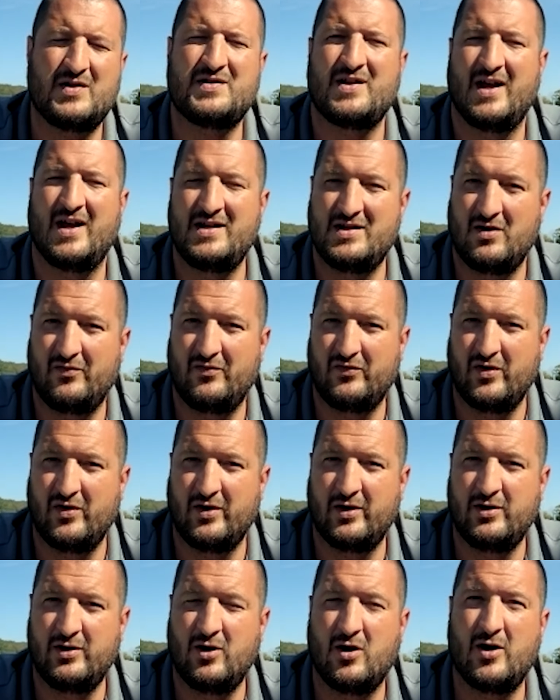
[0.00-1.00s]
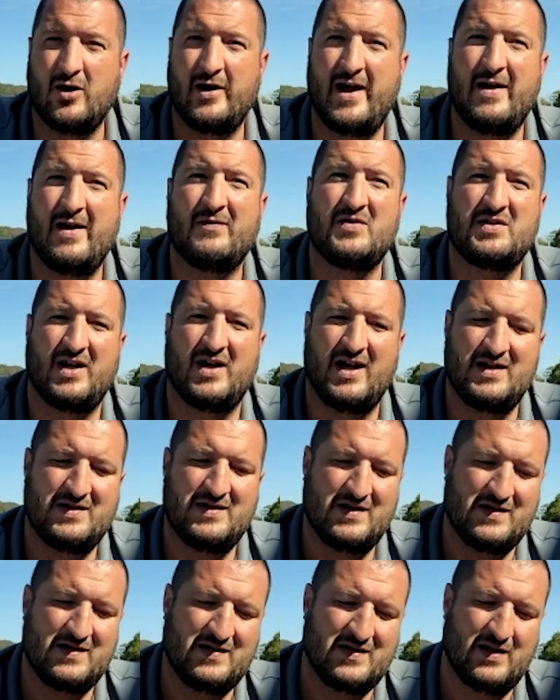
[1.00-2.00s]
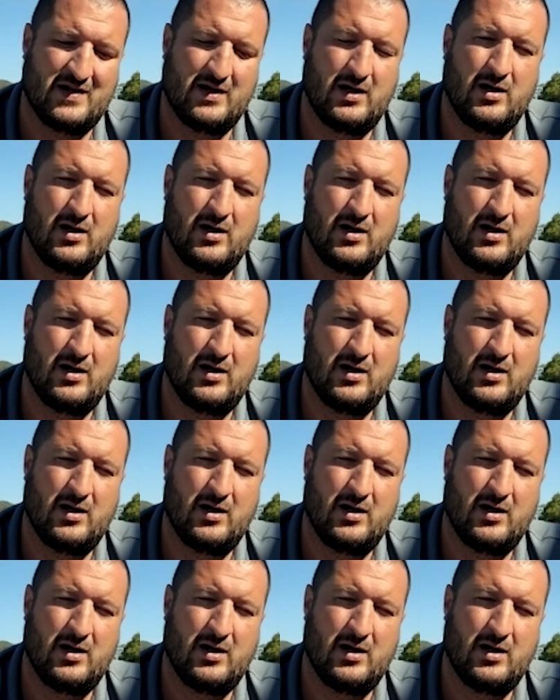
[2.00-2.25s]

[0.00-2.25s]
signs out front in the yard advertises,